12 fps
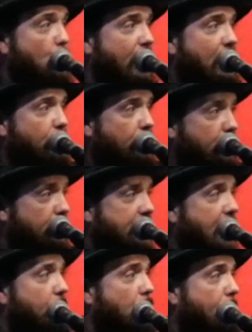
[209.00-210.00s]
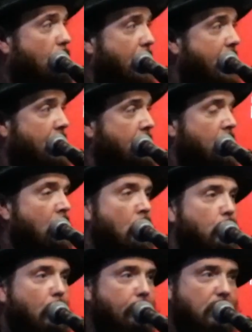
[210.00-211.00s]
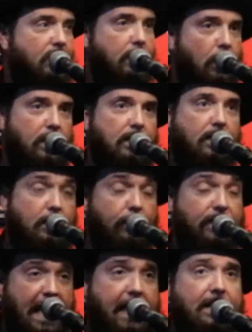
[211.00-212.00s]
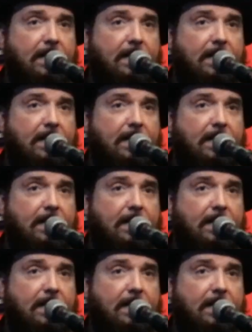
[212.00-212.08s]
you introduce that into your brain, you've taken